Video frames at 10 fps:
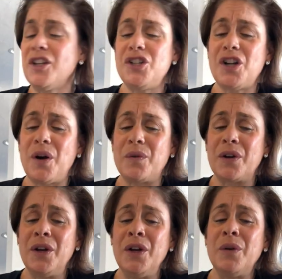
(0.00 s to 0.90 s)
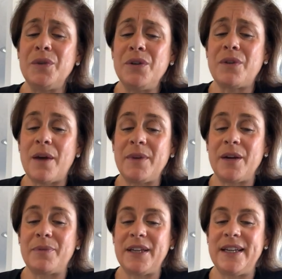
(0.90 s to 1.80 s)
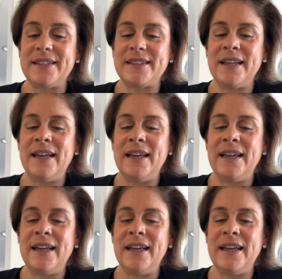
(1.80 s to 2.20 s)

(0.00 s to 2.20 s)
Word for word: Joan, will you come here, please?